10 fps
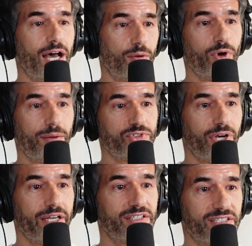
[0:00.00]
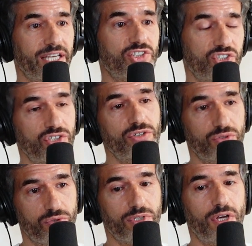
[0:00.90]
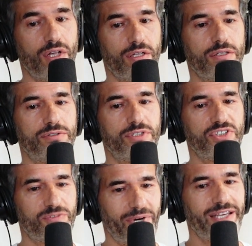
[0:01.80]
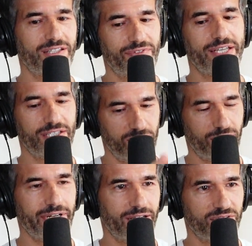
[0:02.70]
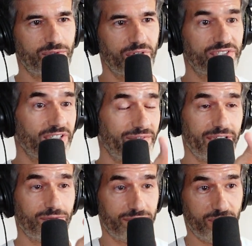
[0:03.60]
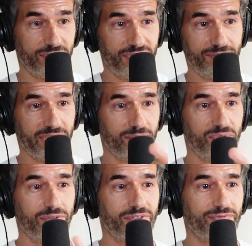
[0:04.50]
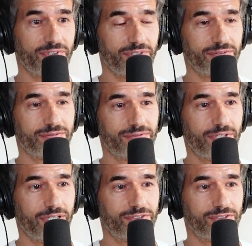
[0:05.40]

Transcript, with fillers: I, what I'm trying to say is you, despite the fact that you are now divorced and living in what seems like a beautiful uh,